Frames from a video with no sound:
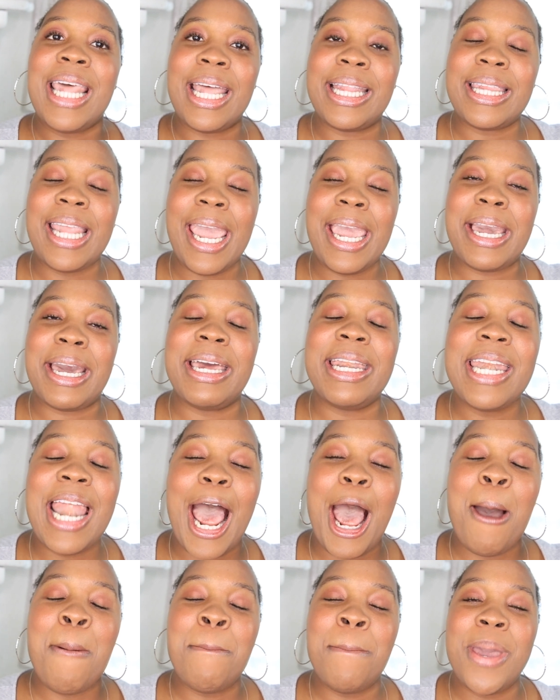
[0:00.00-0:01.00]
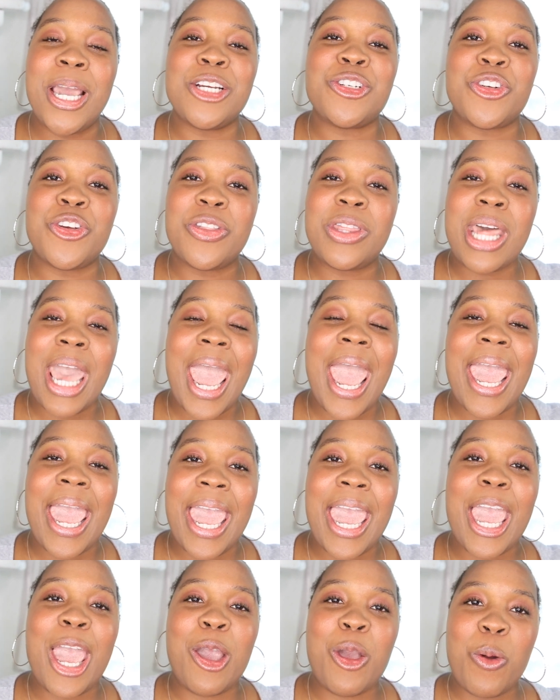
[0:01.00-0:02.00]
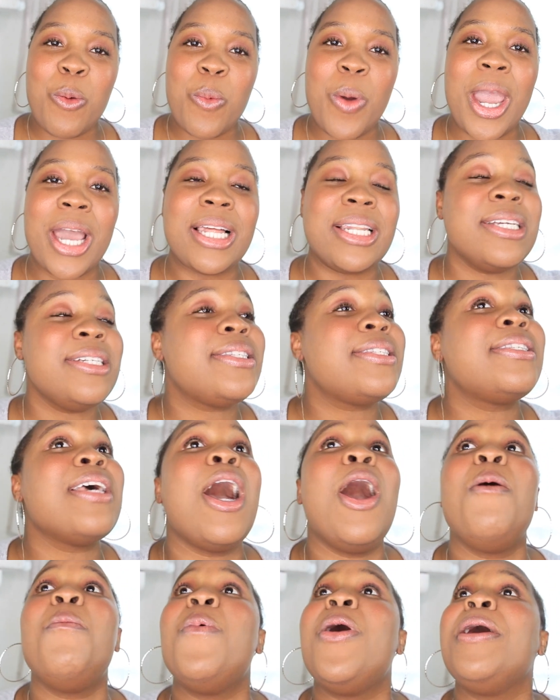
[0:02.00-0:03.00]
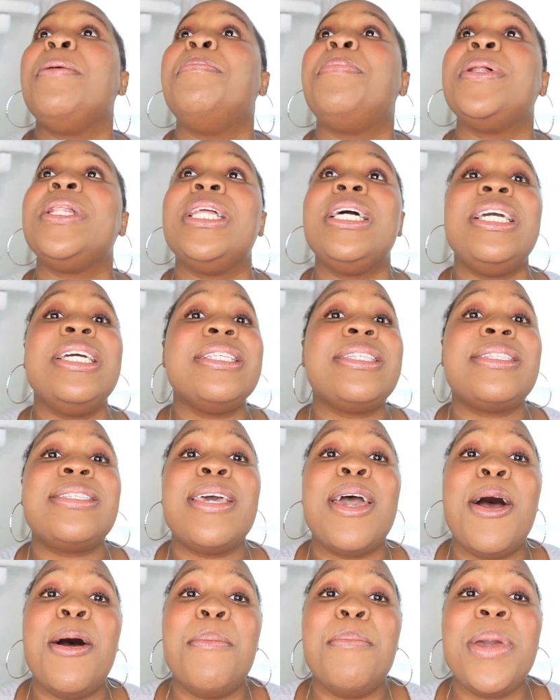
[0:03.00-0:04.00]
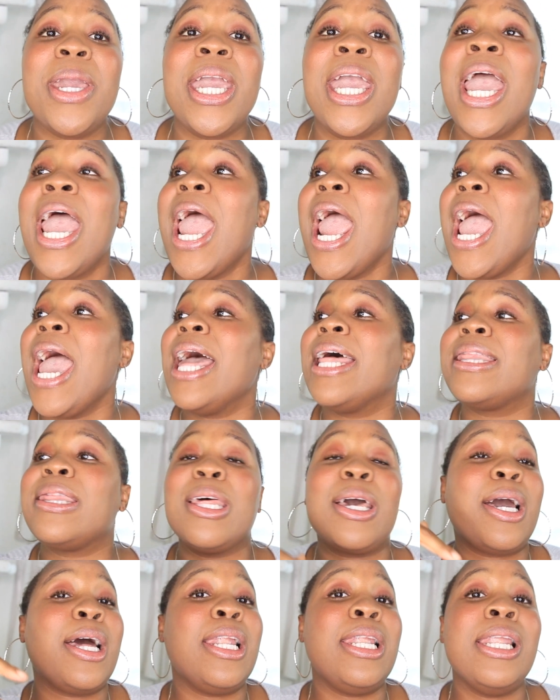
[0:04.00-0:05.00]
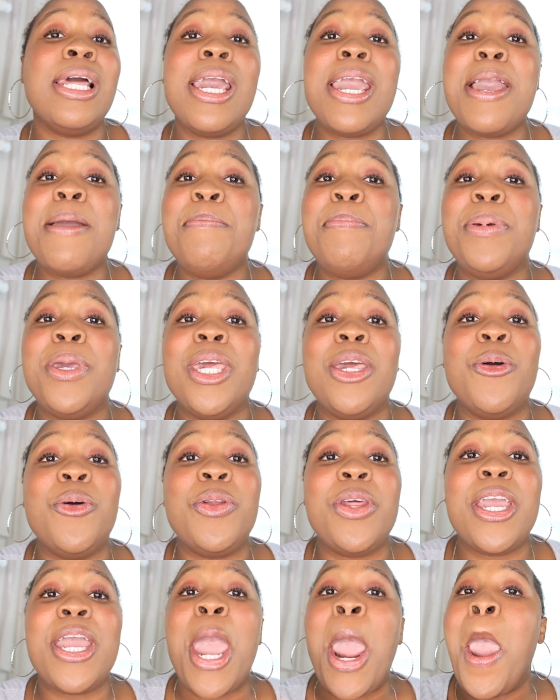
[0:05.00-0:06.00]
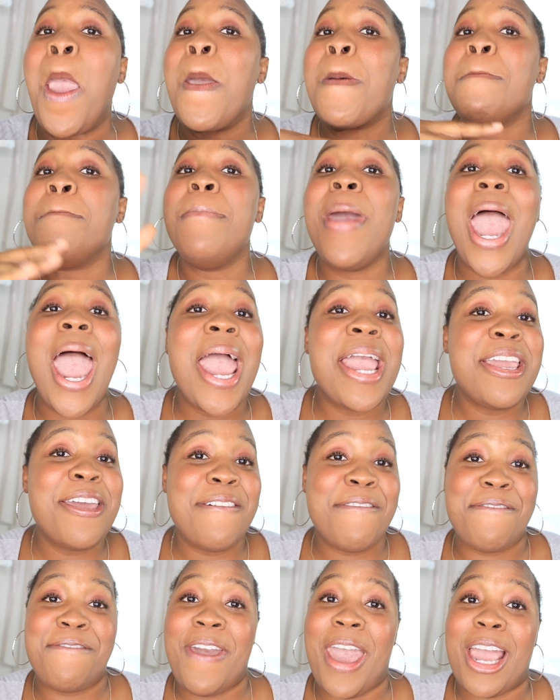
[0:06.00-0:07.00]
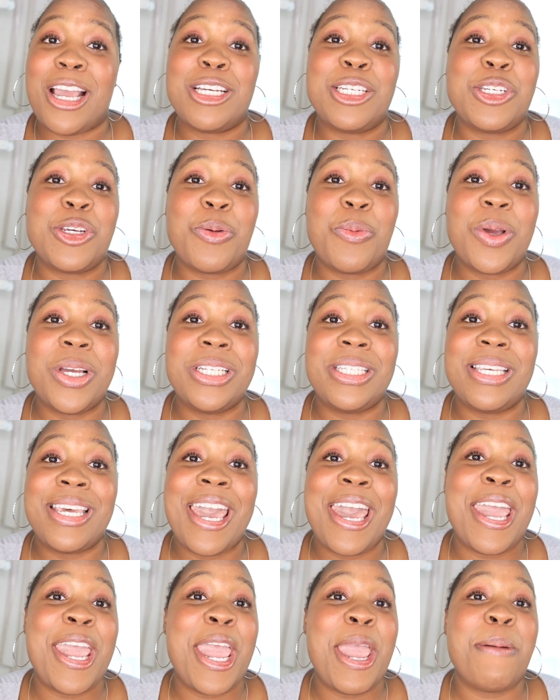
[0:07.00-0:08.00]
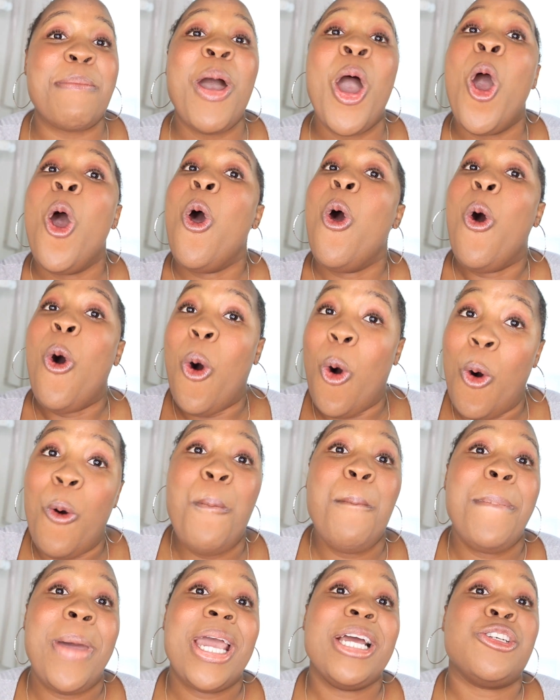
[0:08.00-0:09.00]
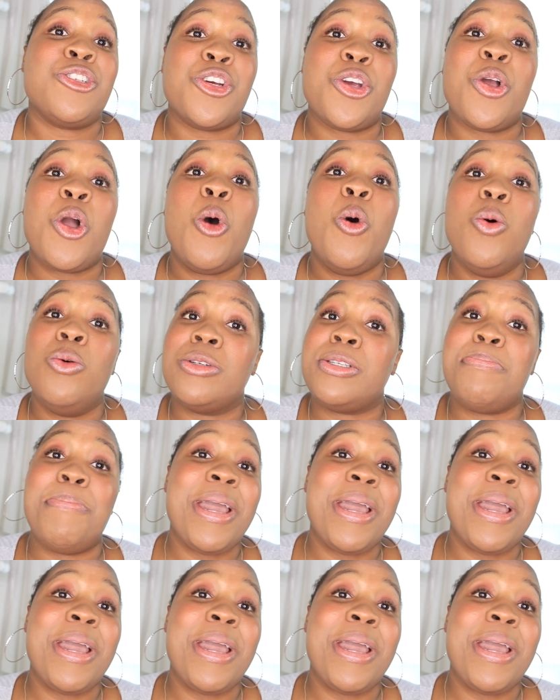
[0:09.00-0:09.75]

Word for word: that they could not measure that head correctly? Someone please tell me at the Clean Beauty manufacturing team who was